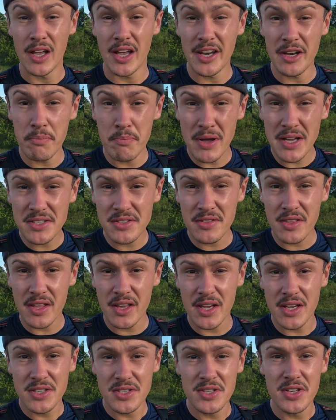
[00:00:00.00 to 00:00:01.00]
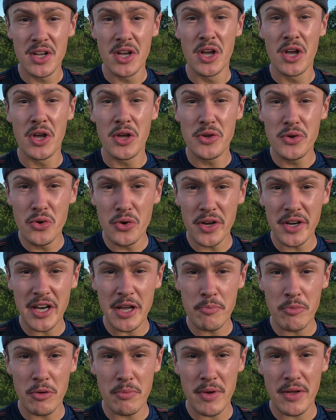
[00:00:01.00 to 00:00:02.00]
And the best thing is, you can
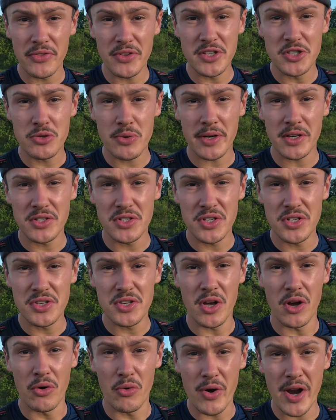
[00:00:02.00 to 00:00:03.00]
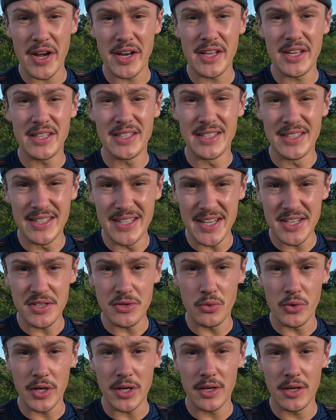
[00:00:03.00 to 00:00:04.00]
implement these strategies already
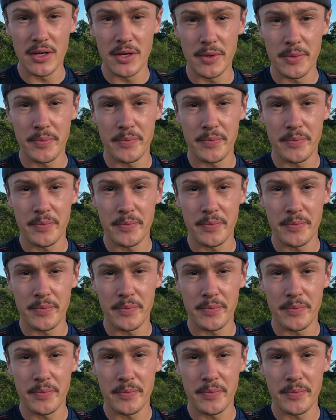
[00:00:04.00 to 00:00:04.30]
this week.